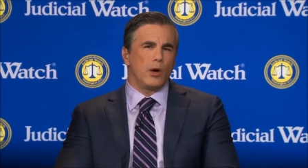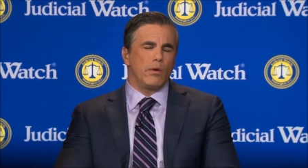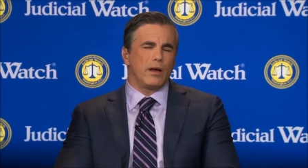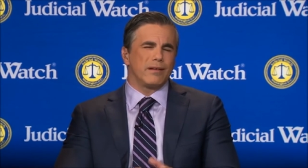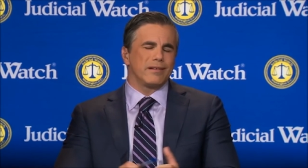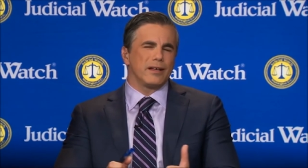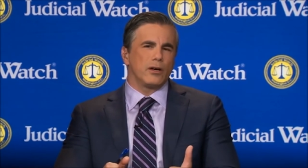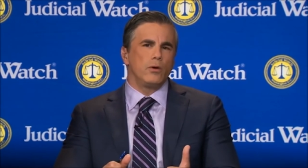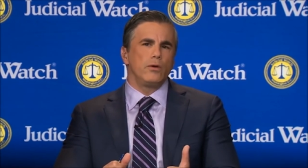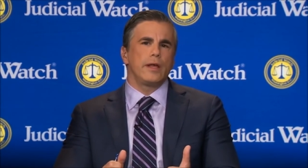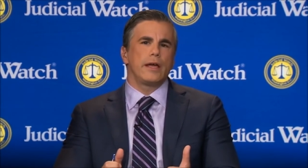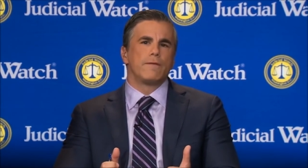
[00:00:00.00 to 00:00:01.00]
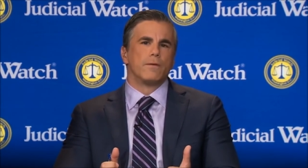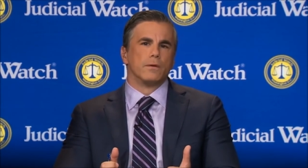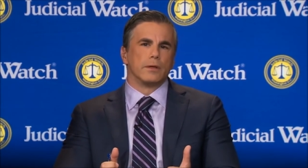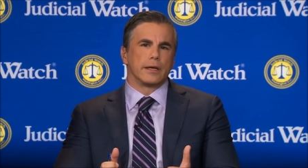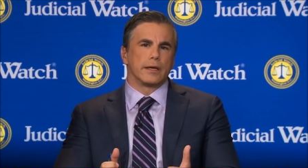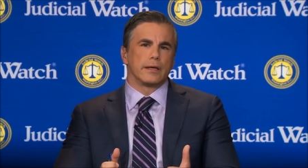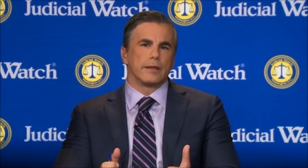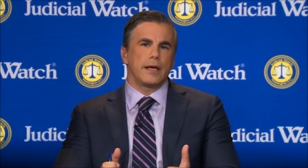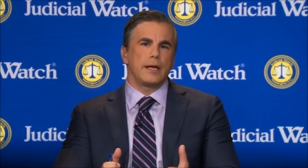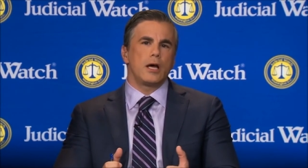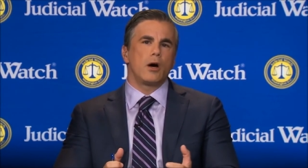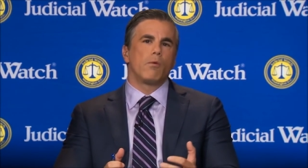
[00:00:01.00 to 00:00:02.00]
Well, who are they fooling?
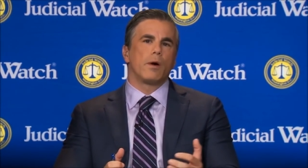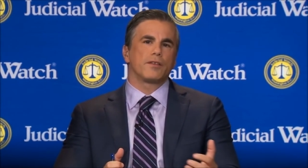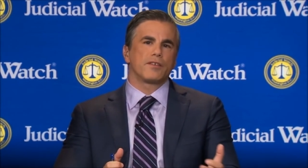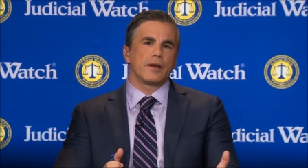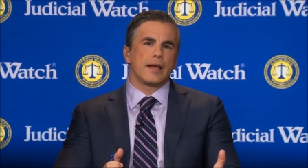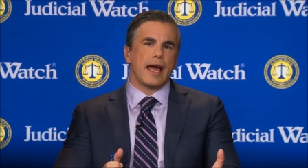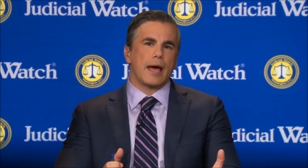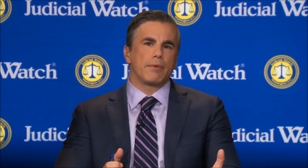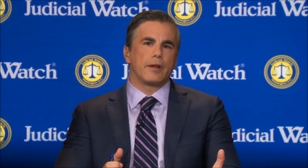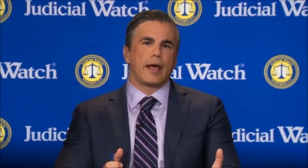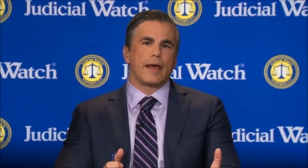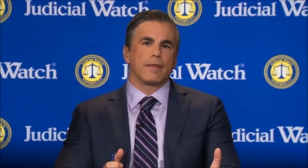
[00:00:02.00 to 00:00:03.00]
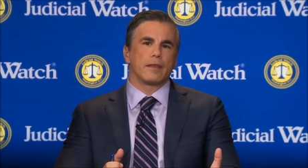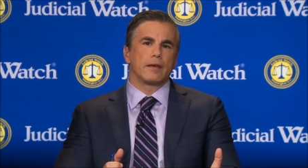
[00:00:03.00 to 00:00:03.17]
they know what's going to happen at